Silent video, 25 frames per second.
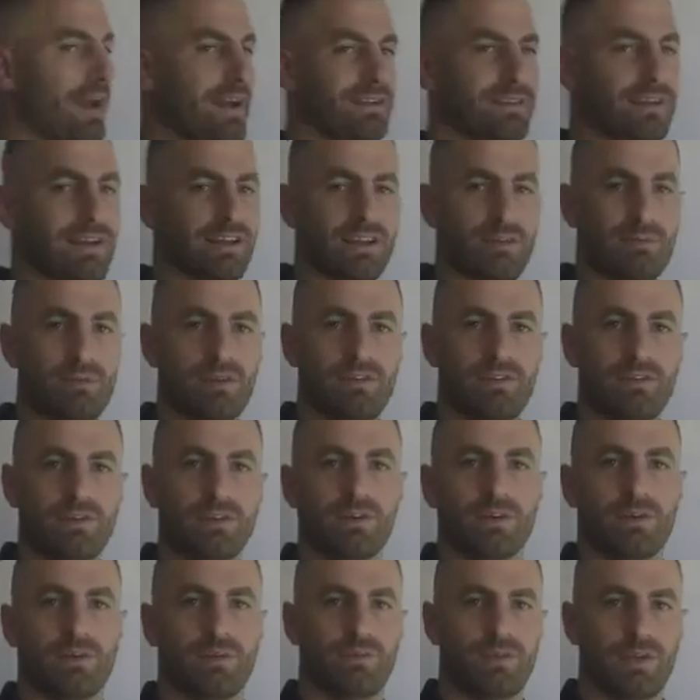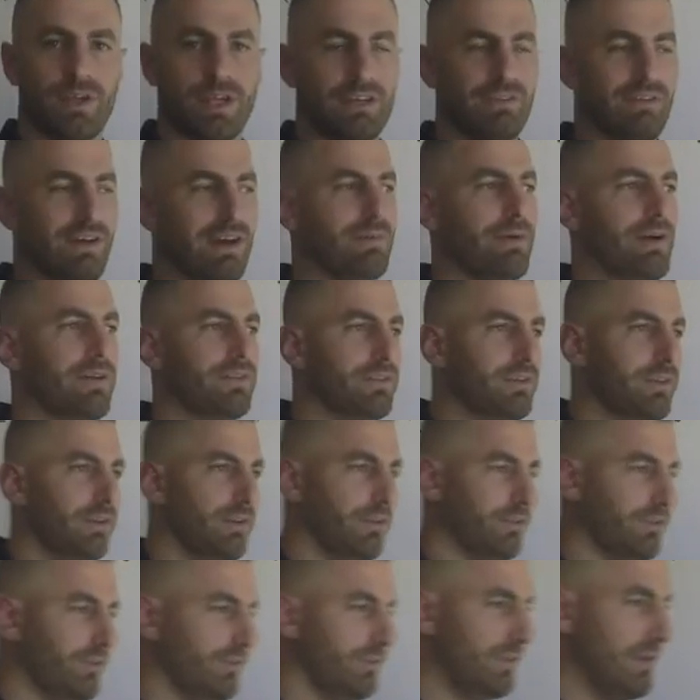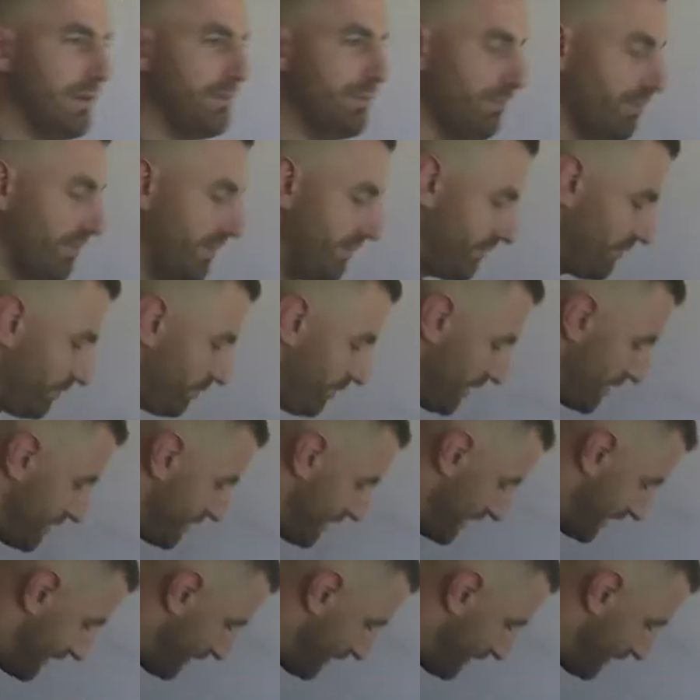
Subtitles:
xi could be 0. We can't divide by 0. So a couple of reasons why you can't